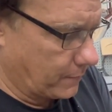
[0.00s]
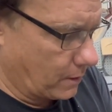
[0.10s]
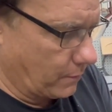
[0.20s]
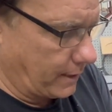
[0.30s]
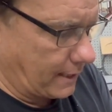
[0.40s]

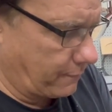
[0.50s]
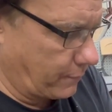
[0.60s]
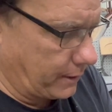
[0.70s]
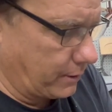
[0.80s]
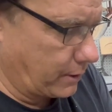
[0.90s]
Go in halfway,
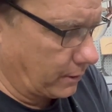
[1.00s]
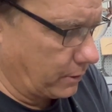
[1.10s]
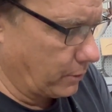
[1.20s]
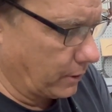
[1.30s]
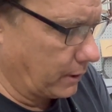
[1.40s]
you can
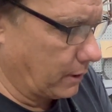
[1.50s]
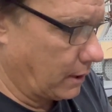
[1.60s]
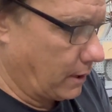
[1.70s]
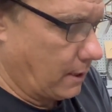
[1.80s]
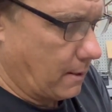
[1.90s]
do it
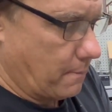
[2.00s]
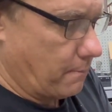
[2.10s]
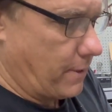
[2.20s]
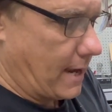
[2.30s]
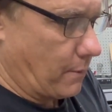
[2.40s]

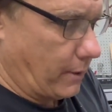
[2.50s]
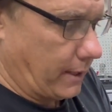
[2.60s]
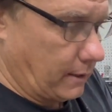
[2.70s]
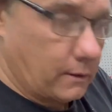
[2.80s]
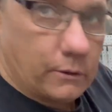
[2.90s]
that way.